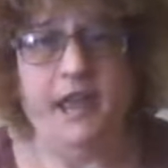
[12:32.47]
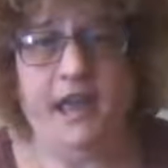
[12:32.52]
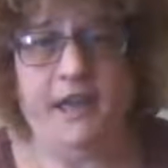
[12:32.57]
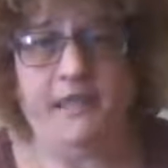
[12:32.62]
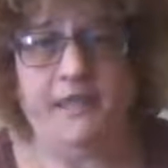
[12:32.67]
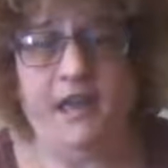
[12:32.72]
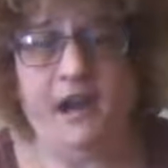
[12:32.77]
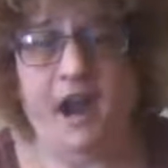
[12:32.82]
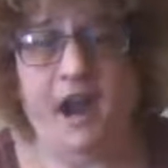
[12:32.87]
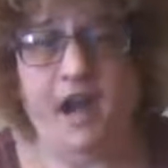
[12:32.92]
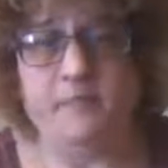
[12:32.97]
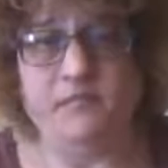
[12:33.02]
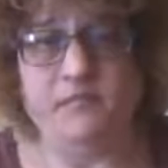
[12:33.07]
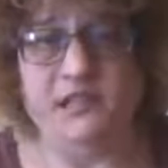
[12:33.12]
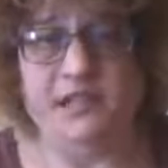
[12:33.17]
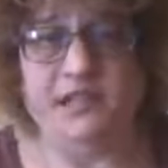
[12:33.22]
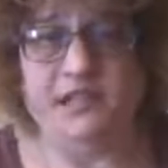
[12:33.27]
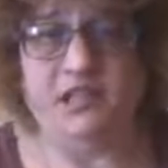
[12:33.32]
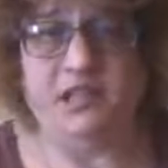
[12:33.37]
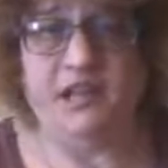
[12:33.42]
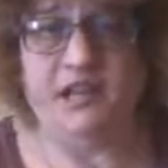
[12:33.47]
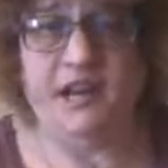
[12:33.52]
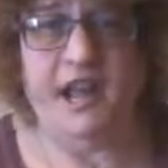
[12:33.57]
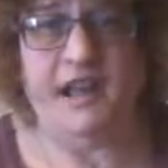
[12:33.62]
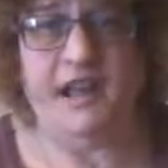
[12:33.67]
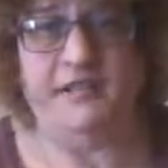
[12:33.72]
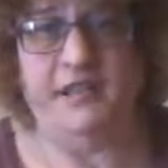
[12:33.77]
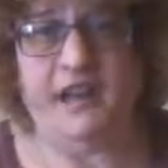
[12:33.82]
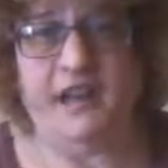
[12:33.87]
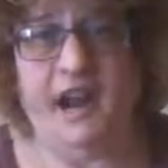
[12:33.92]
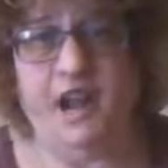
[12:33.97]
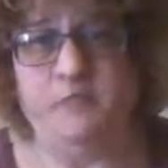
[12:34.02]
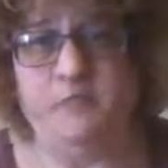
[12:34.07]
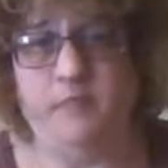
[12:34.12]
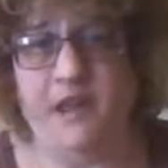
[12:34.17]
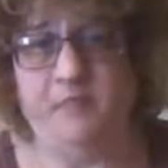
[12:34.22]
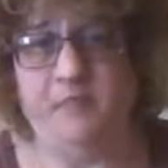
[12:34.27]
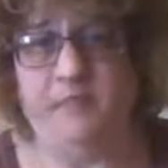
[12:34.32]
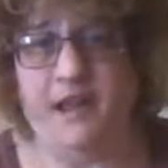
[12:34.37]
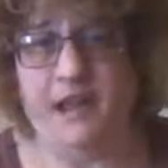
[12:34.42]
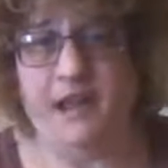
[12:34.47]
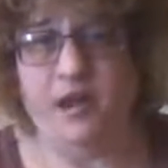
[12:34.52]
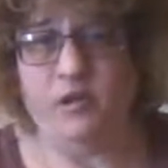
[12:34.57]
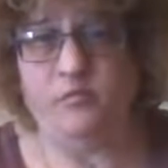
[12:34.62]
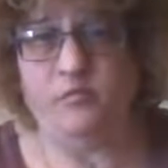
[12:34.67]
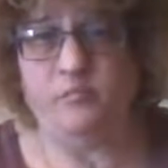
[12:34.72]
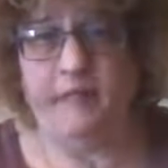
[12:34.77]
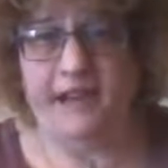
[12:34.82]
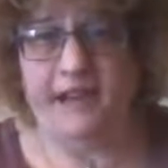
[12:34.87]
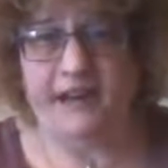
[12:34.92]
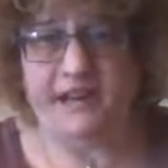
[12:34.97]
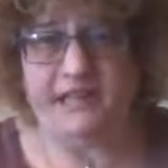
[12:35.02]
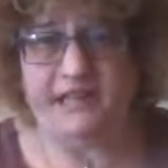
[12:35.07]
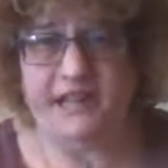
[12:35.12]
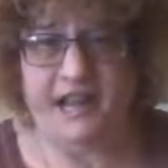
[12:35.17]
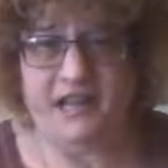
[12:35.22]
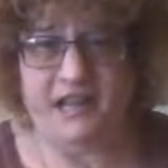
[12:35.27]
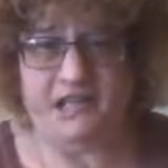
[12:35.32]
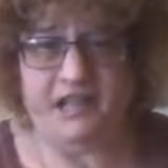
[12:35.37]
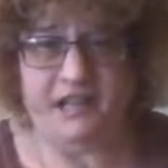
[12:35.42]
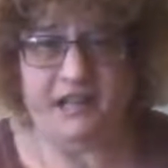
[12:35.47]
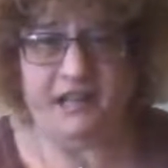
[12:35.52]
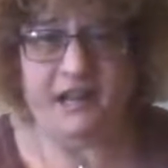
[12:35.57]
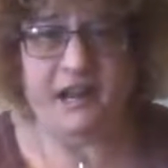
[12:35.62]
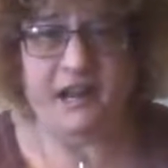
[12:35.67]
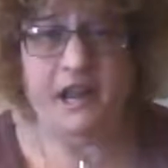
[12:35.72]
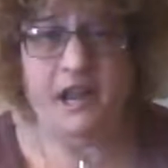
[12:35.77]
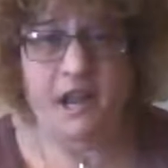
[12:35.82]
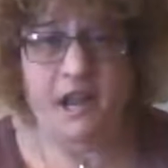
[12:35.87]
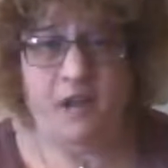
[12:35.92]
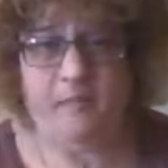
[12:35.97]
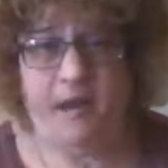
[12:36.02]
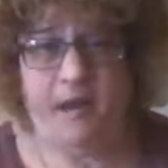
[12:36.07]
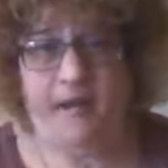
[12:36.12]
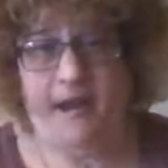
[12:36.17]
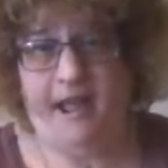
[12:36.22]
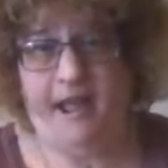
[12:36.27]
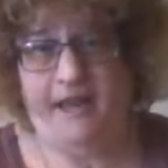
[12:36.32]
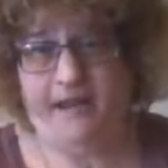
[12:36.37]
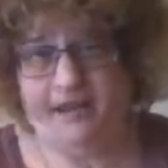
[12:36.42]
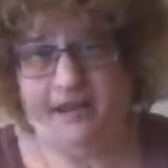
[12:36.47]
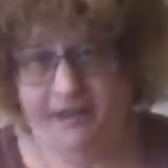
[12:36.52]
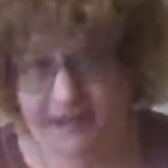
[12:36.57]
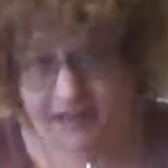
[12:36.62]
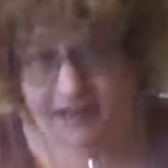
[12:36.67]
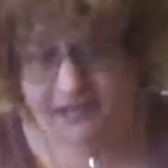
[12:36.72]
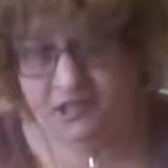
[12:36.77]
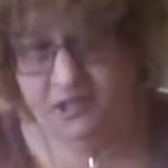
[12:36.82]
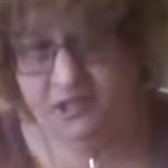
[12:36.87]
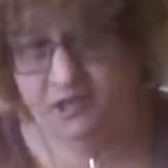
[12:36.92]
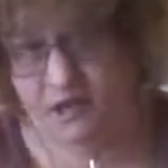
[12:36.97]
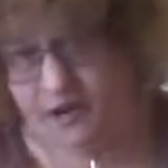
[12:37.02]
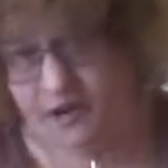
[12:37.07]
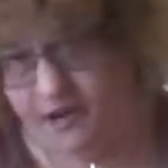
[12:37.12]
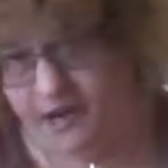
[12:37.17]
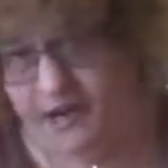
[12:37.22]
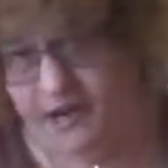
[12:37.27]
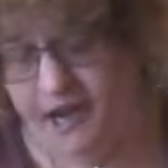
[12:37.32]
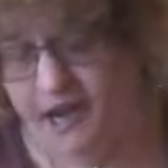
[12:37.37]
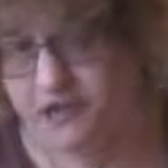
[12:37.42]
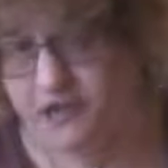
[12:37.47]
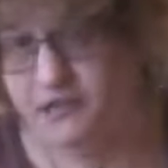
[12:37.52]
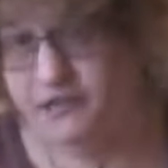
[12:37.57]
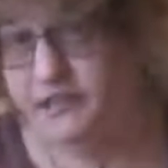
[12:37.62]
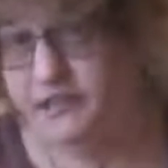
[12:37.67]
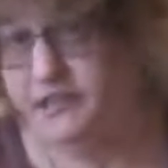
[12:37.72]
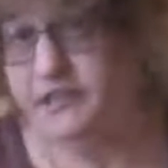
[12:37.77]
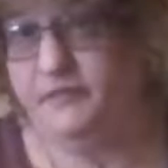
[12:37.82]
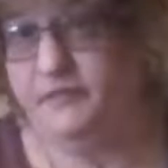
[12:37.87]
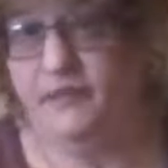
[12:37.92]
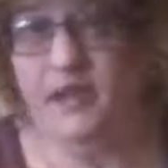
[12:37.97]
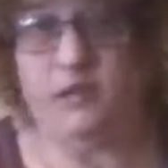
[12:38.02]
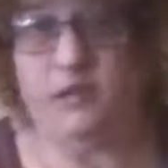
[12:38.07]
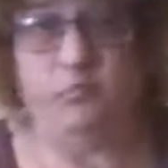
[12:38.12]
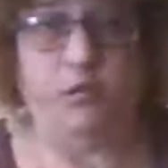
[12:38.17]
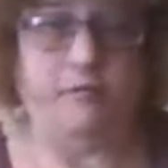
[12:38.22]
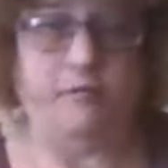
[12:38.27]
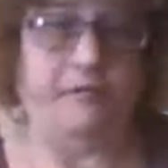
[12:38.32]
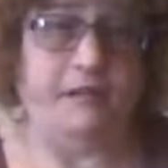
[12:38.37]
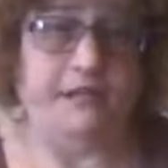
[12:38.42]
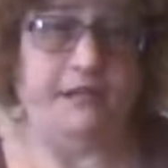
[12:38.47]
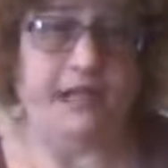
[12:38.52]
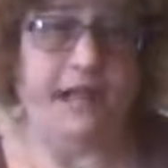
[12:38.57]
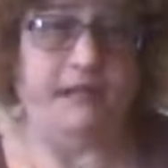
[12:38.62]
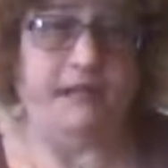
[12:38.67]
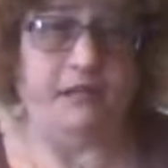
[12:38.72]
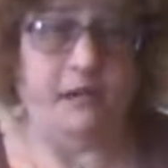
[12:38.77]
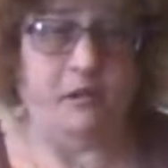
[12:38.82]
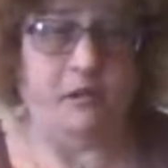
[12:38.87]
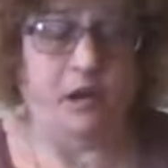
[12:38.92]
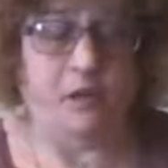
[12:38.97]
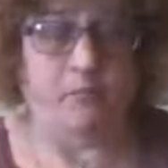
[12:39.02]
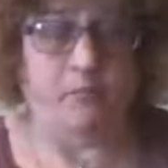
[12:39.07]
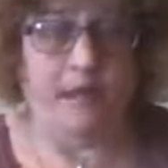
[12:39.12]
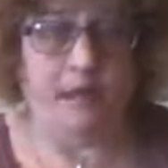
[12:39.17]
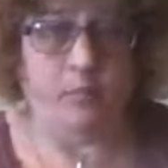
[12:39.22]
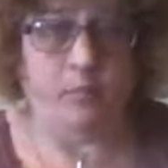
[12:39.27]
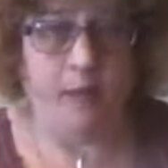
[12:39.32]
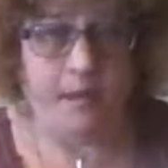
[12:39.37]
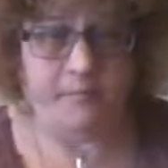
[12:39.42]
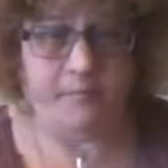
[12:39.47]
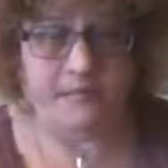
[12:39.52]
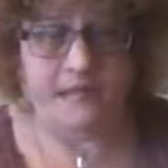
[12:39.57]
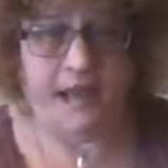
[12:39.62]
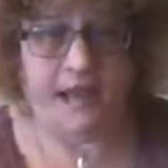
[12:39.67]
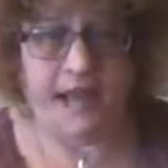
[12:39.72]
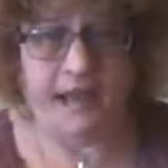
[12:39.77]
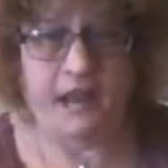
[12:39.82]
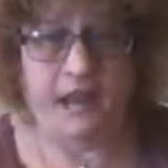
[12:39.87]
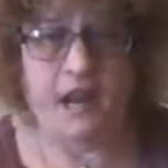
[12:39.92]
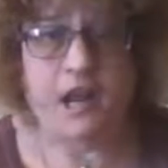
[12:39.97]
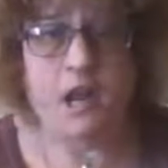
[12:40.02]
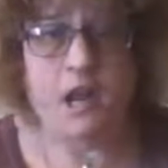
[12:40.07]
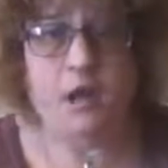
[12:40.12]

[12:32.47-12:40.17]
And then I'm such a nut that I made my own meditation about how to connect to your guardian angels. It's available for download on my website.